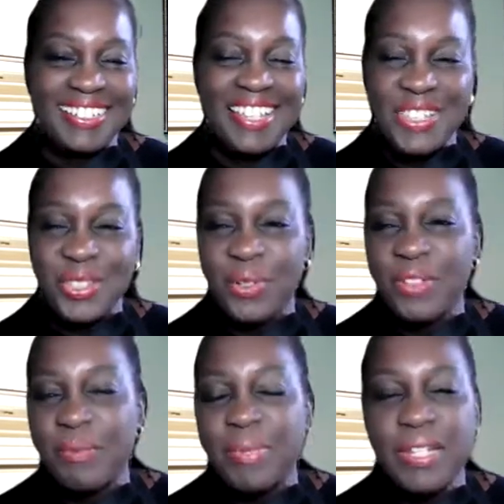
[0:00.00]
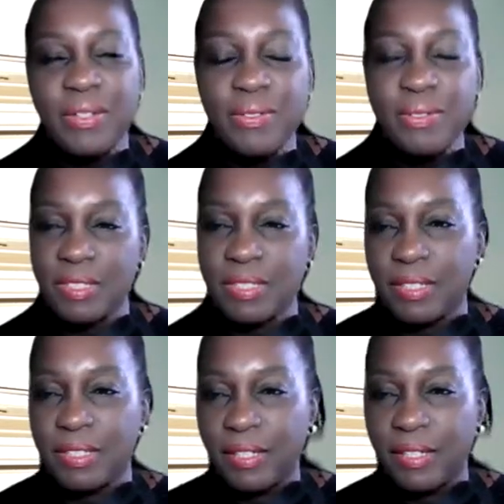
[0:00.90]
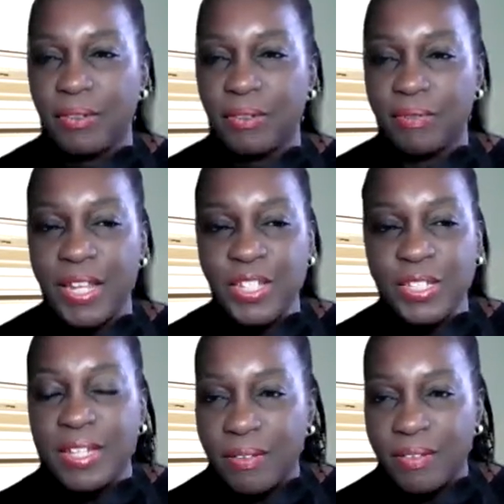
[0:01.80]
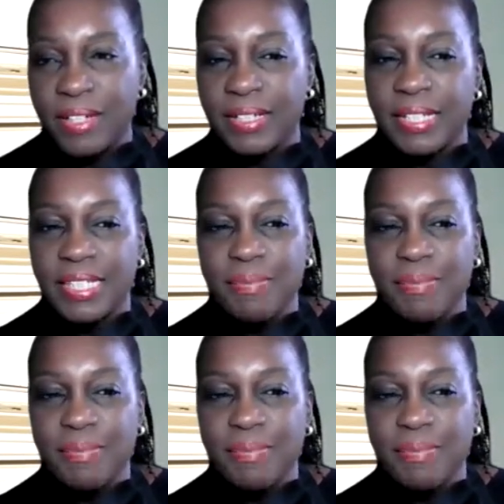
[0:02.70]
So everybody who's vegetarian, this